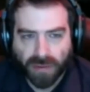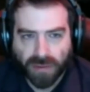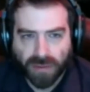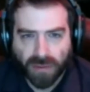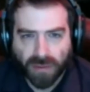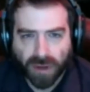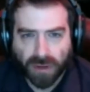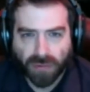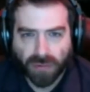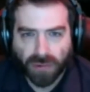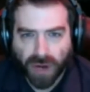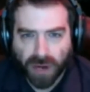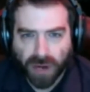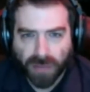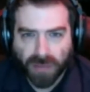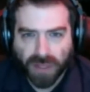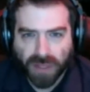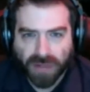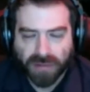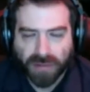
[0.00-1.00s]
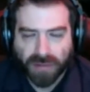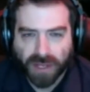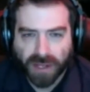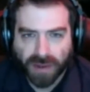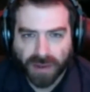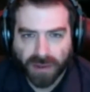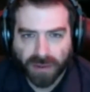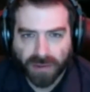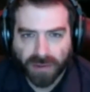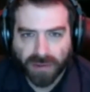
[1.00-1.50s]
incredibly
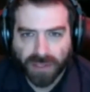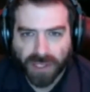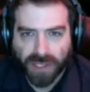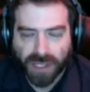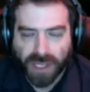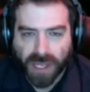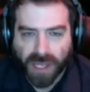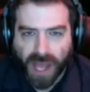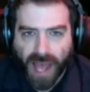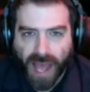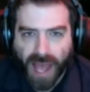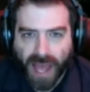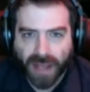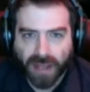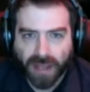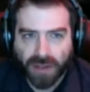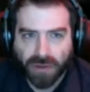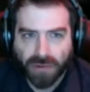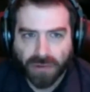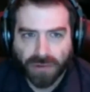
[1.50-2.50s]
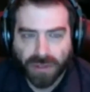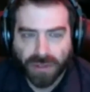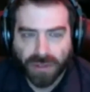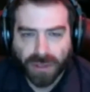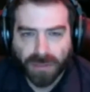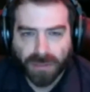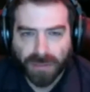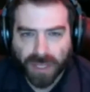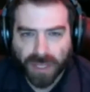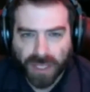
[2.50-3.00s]
skilled at using the
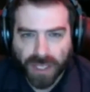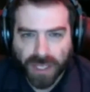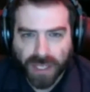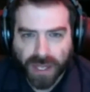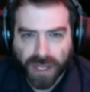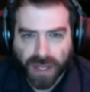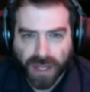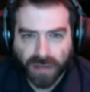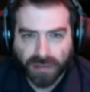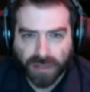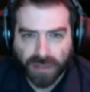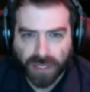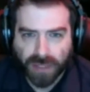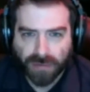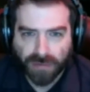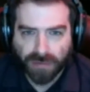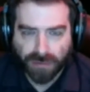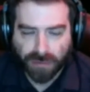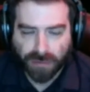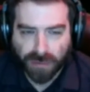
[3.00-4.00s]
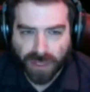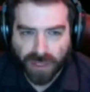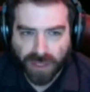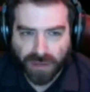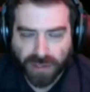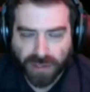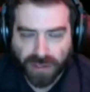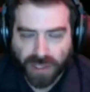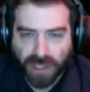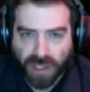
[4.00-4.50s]
media as an instrument